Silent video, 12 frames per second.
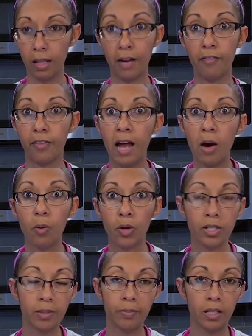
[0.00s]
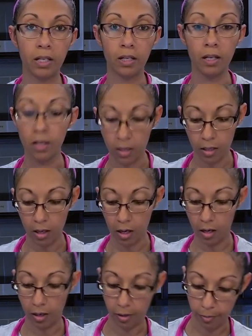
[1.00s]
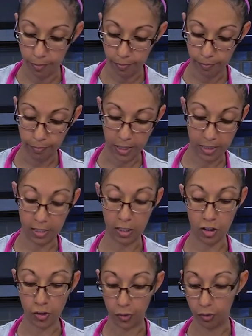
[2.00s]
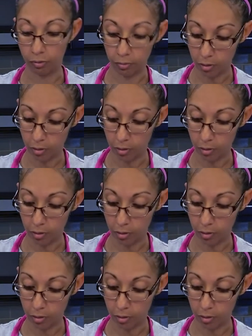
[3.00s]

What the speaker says: like flour or something that's essential,